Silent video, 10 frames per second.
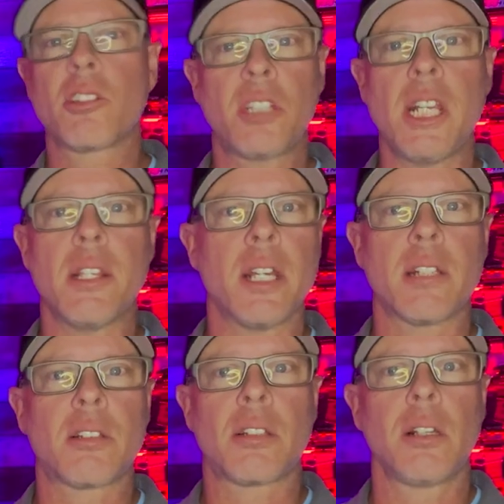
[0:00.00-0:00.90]
see,
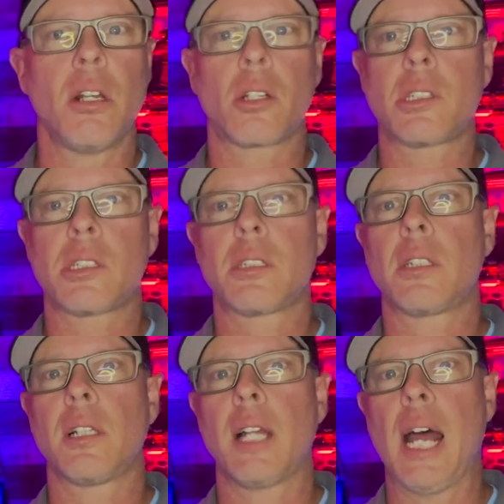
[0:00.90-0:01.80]
this looks
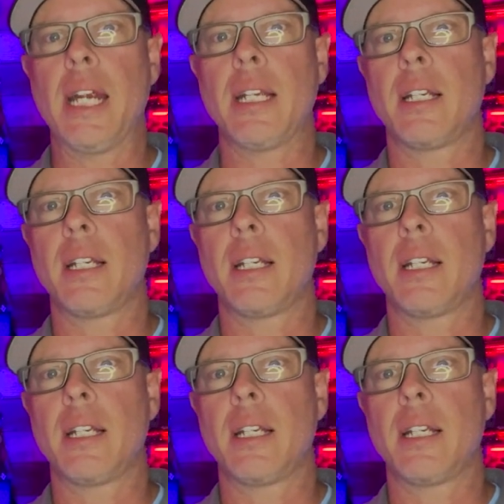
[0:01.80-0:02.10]
like